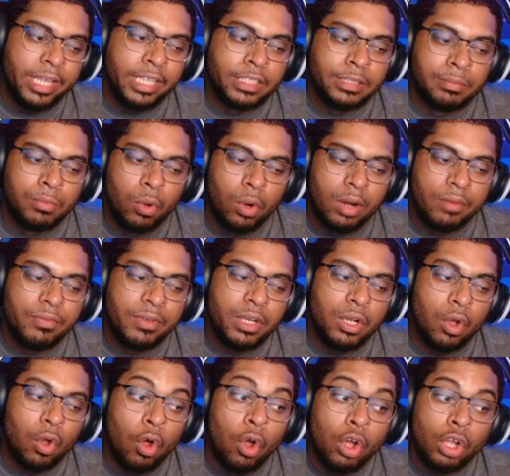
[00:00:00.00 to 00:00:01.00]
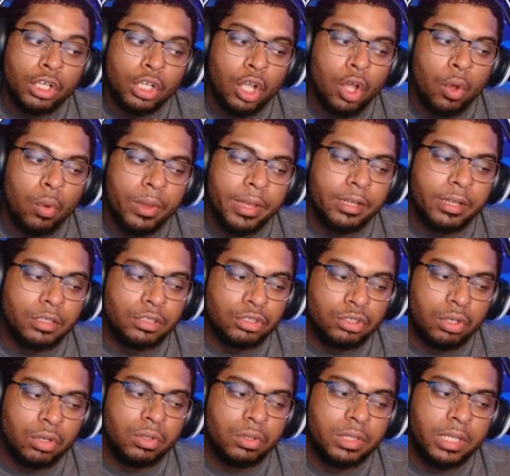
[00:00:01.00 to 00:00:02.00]
It's more of an ongoing
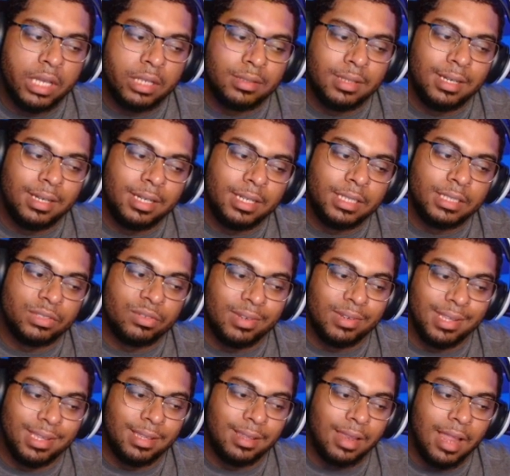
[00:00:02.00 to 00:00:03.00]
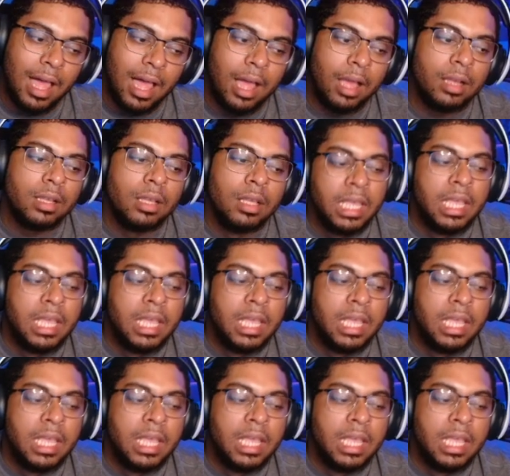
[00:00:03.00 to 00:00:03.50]
control deck than it is really clog.